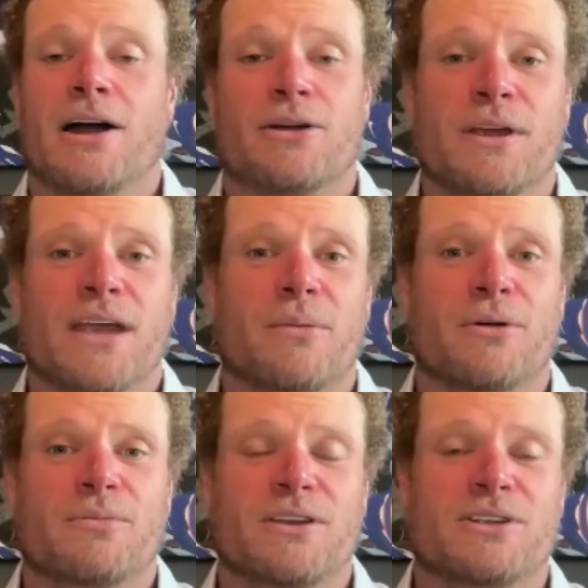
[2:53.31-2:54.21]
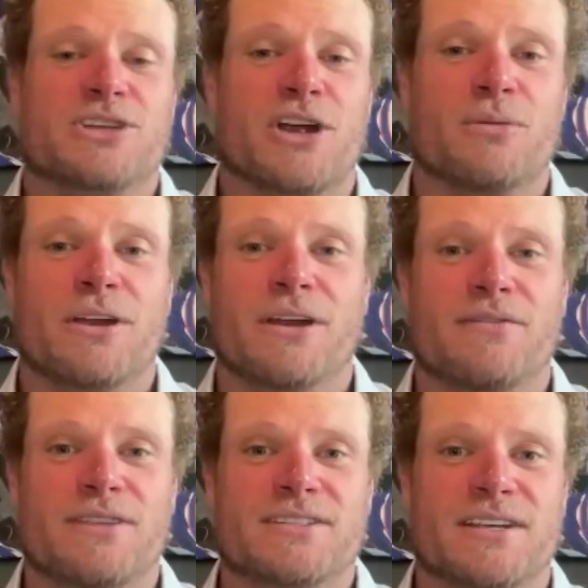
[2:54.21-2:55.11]
being able to be the chairman
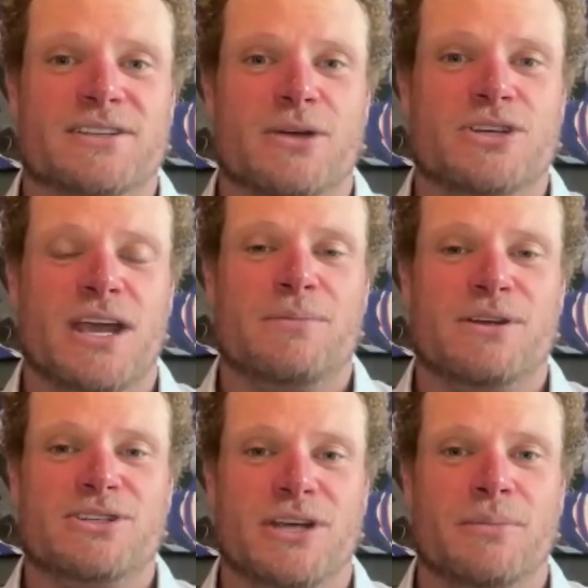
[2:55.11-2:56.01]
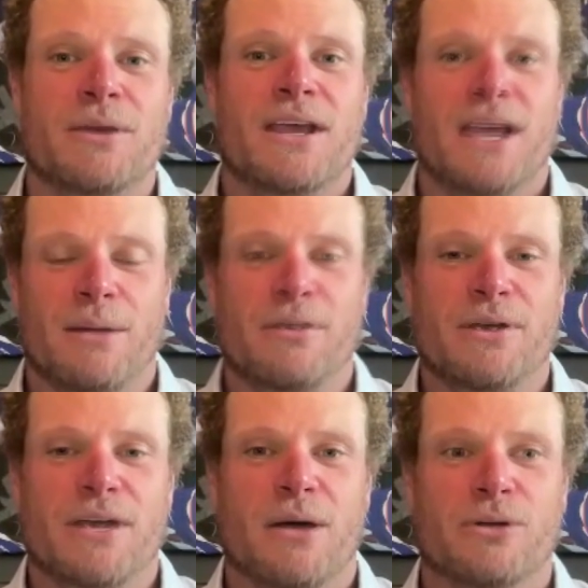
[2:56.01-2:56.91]
of this ISCO Championship and be
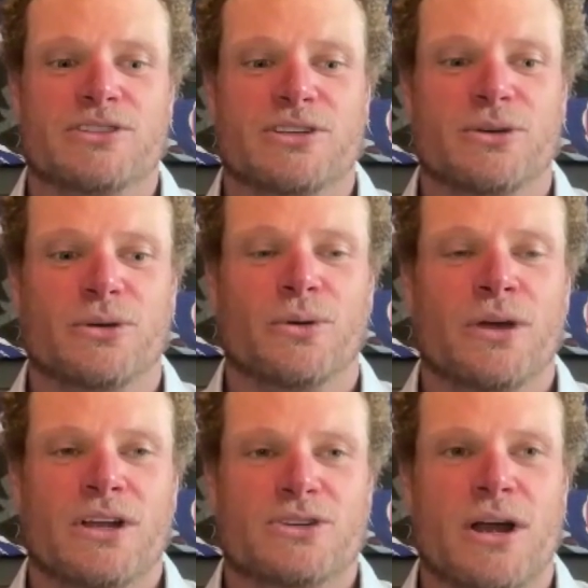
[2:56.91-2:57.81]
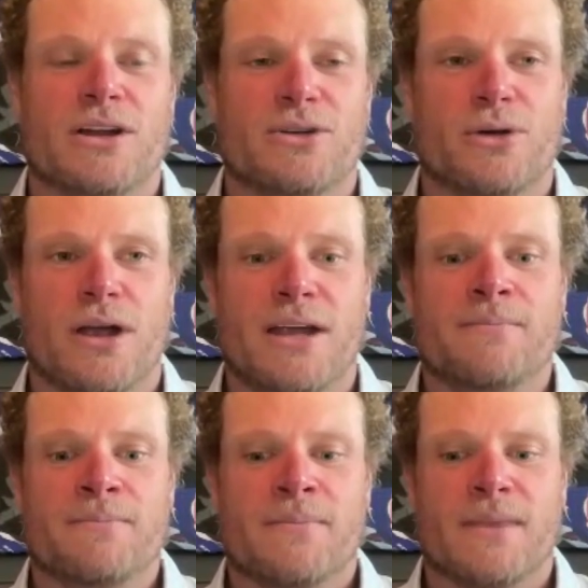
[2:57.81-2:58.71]
able to try to
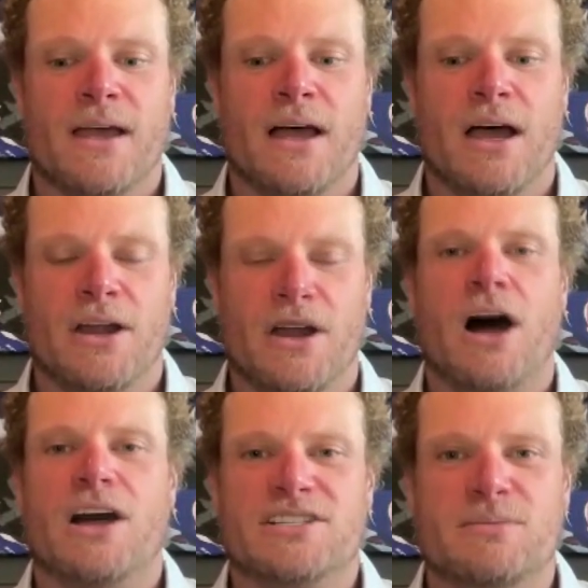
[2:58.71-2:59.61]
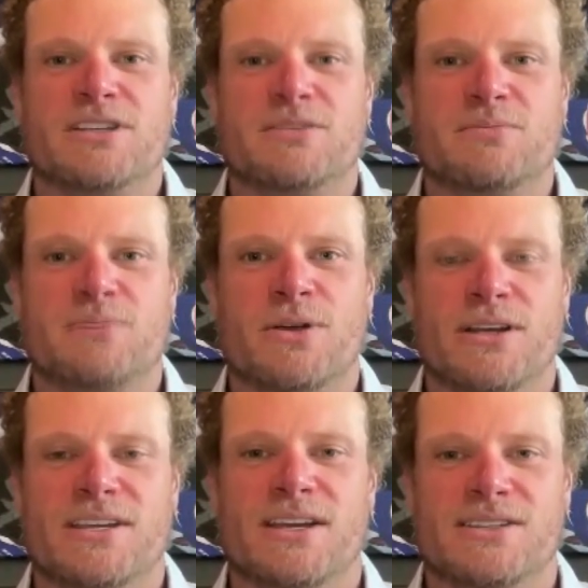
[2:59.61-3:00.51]
create an awesome experience
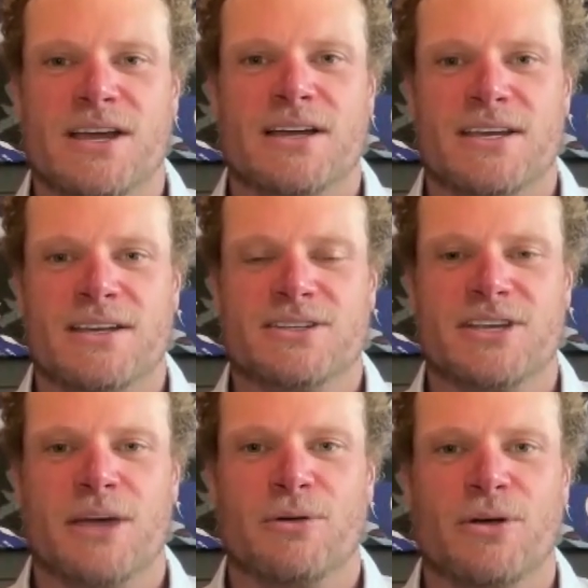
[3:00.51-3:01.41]
in Kentucky in the summer.